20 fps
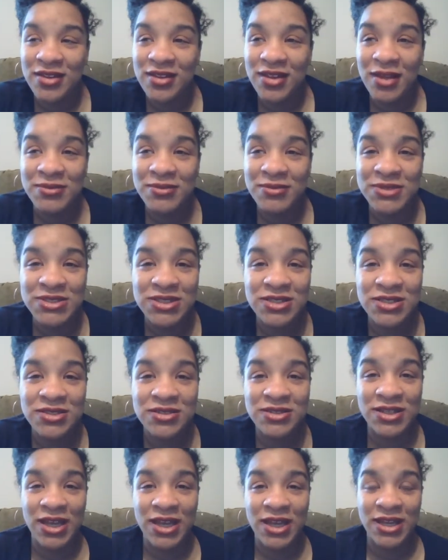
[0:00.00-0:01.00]
I'm
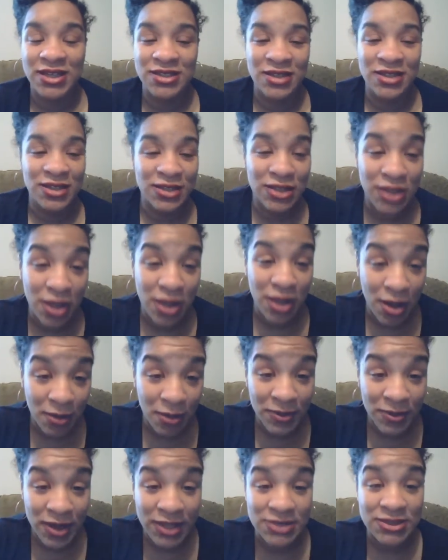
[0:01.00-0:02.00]
still like
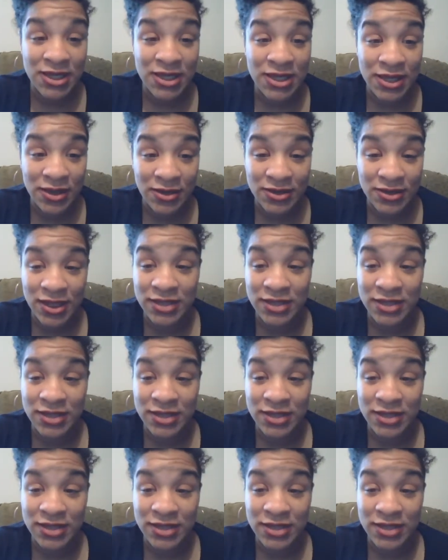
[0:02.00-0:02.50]
numb as hell.